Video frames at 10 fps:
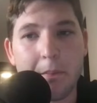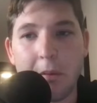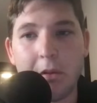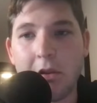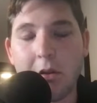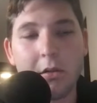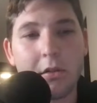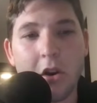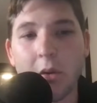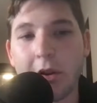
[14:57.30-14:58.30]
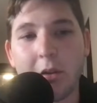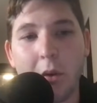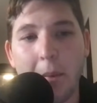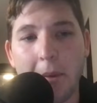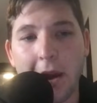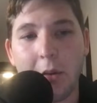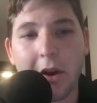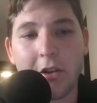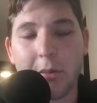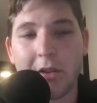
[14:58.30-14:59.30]
But there is no reason why Mike
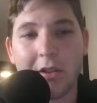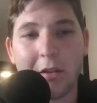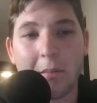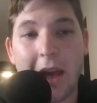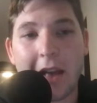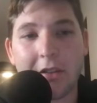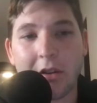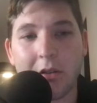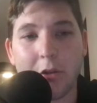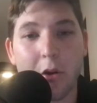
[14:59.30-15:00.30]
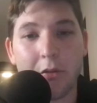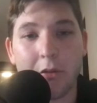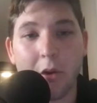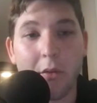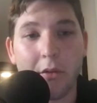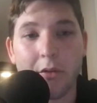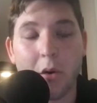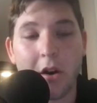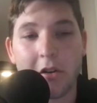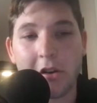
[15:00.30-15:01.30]
White should be sitting back there and throwing for over 400